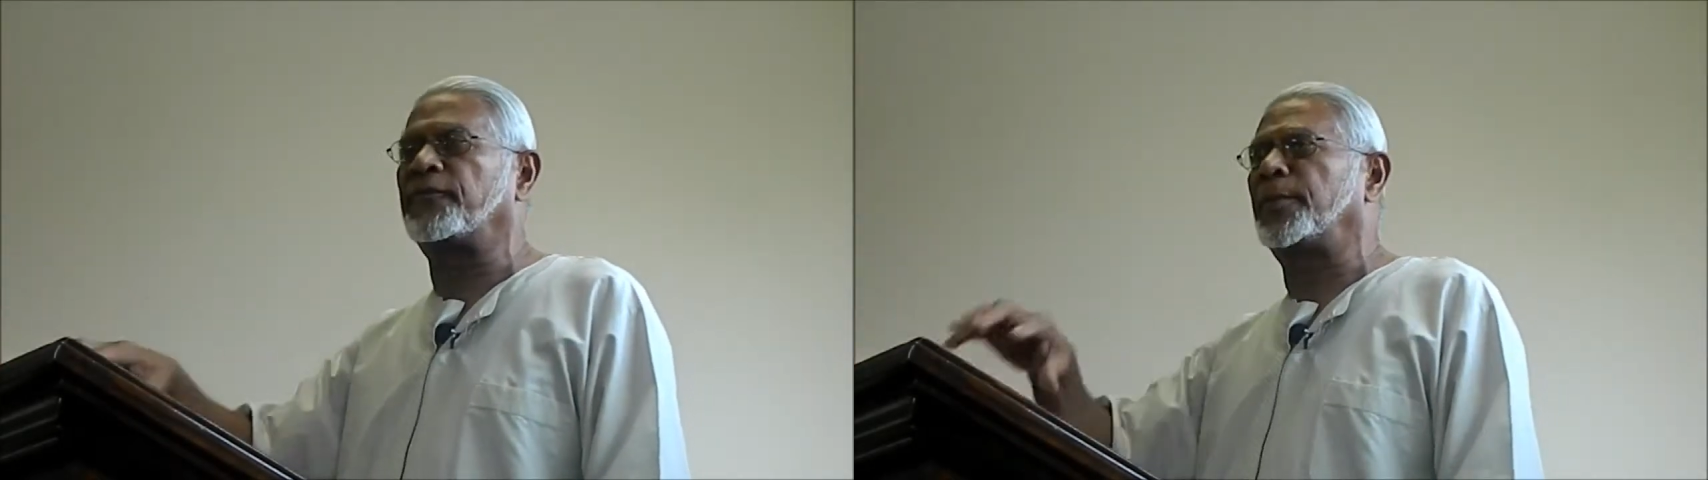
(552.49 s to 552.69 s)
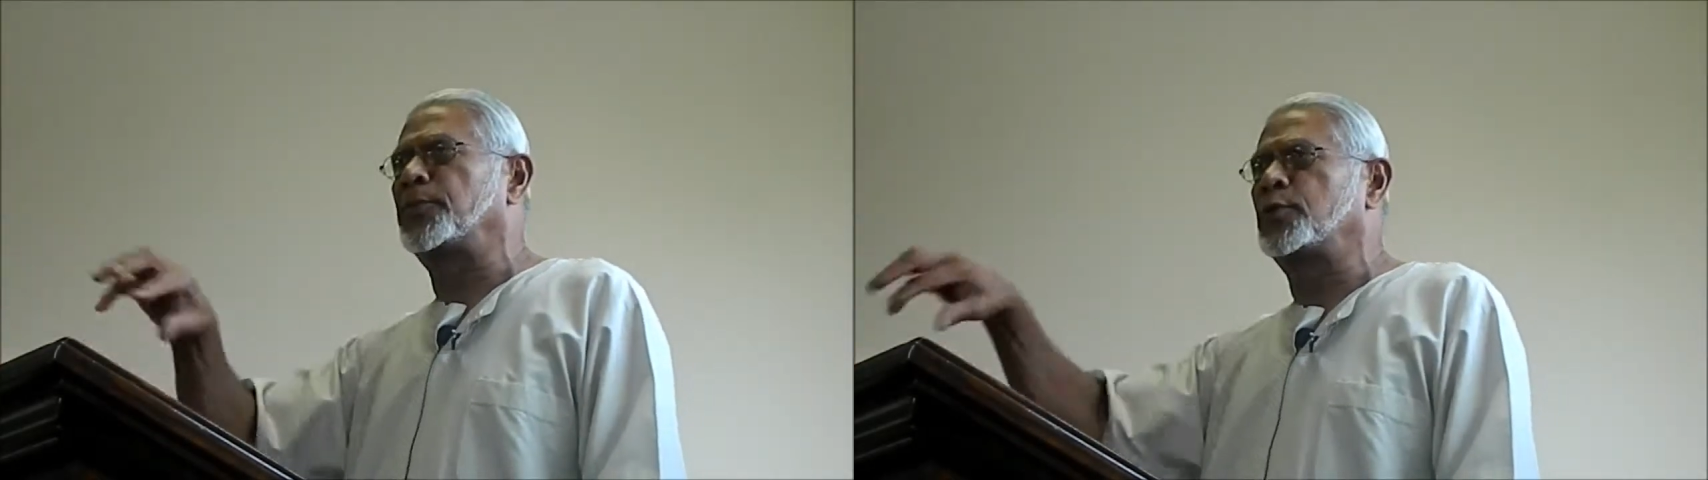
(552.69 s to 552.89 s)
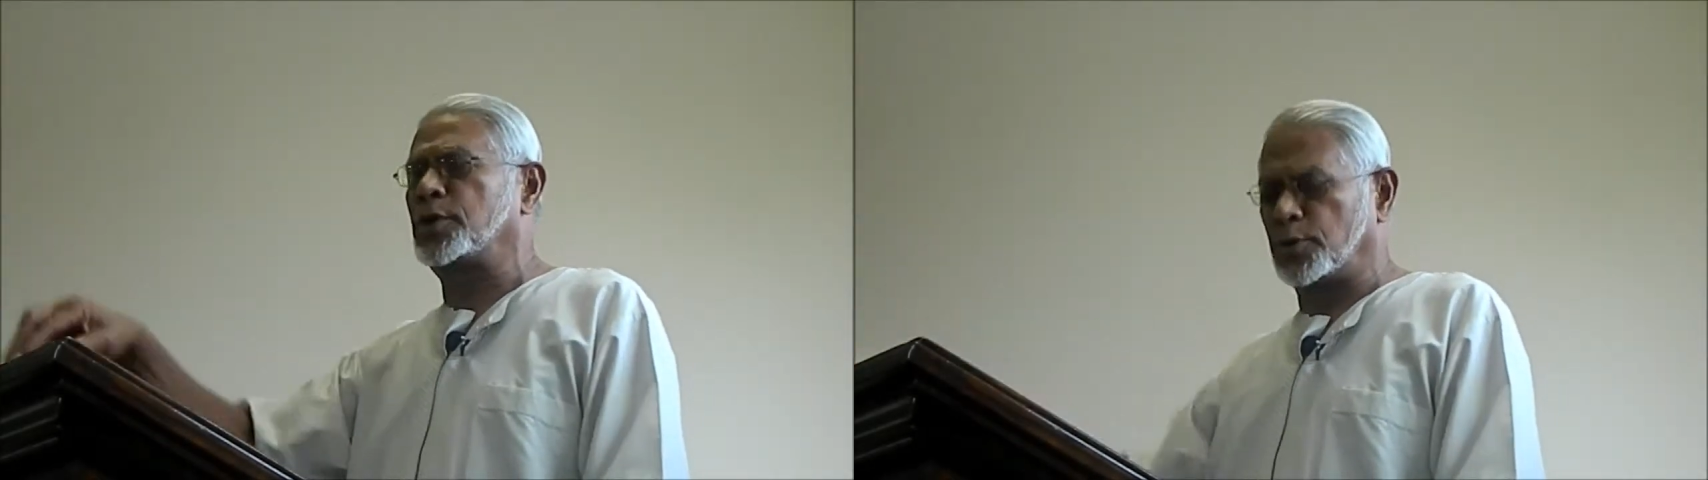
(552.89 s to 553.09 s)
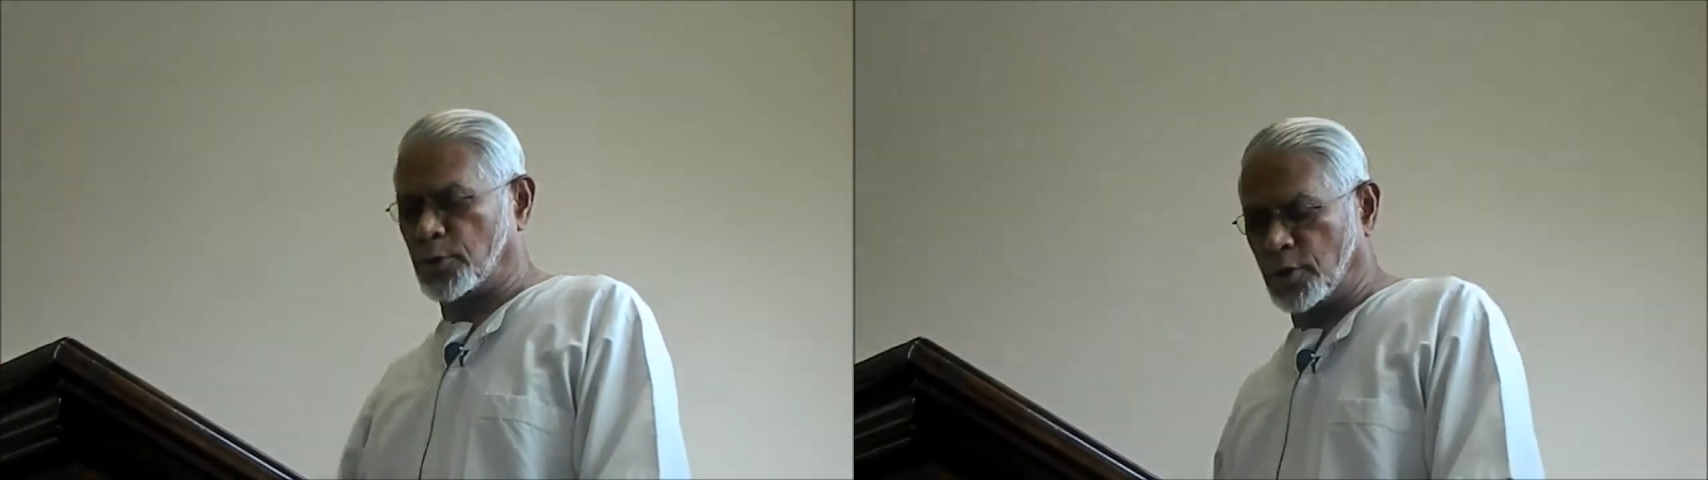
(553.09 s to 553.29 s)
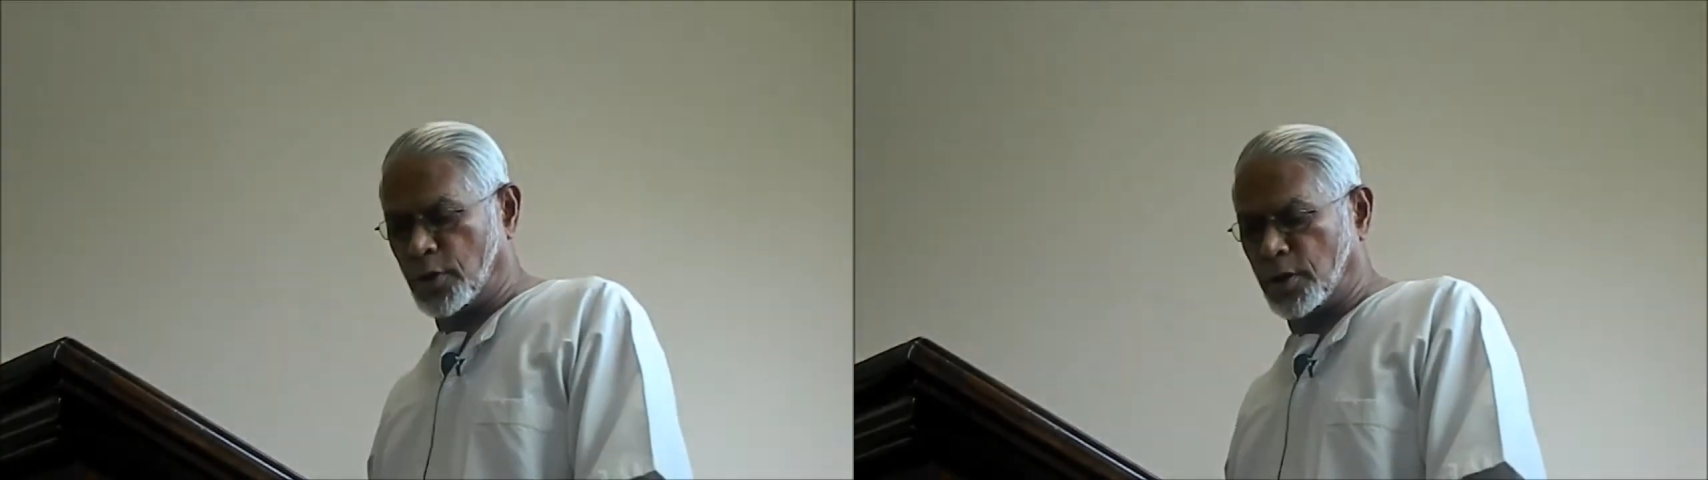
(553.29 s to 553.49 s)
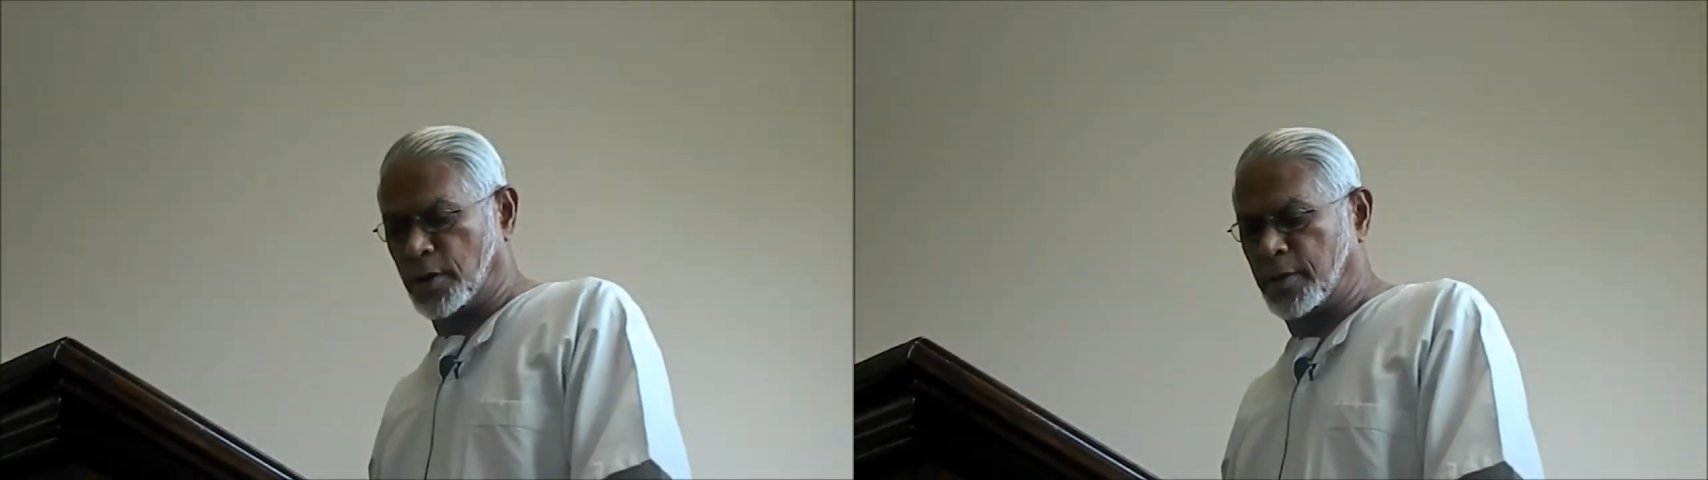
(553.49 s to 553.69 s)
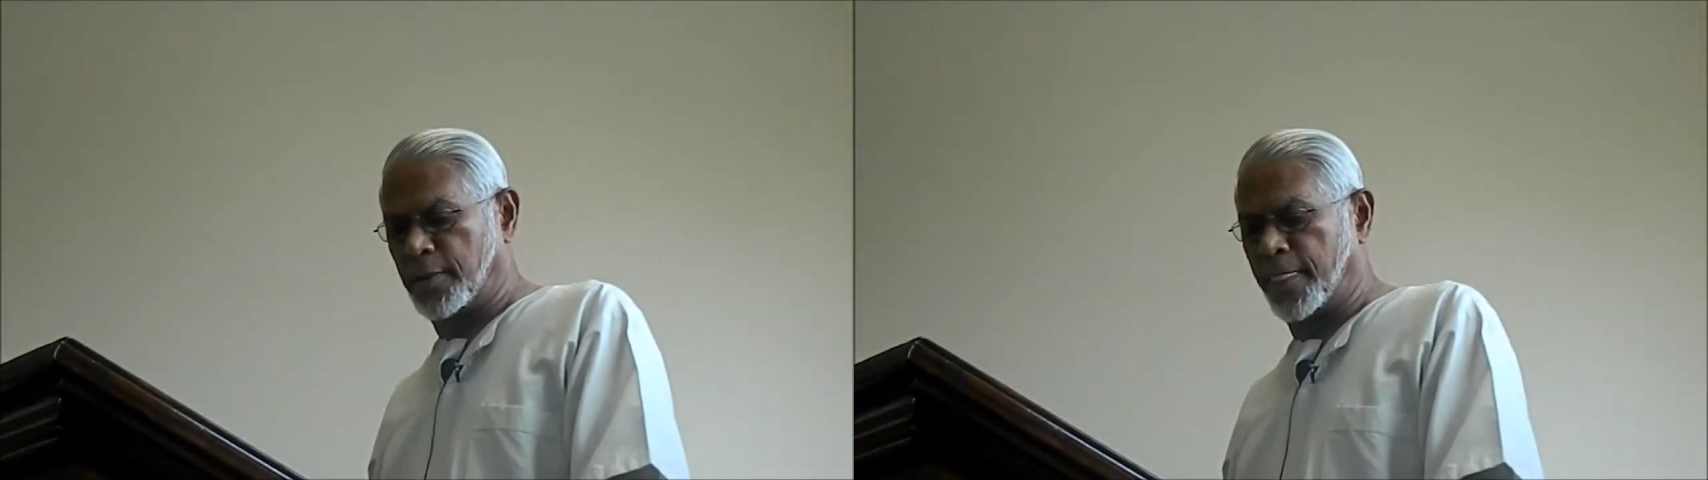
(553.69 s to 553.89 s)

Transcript: from doing wrong.